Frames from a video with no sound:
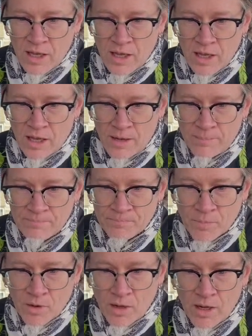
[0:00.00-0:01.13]

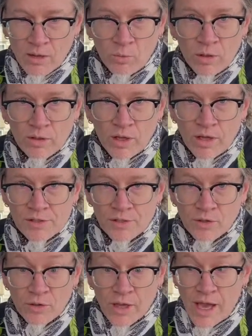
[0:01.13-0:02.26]
I will show
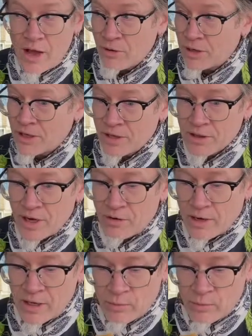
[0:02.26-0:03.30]
you how to get there, right?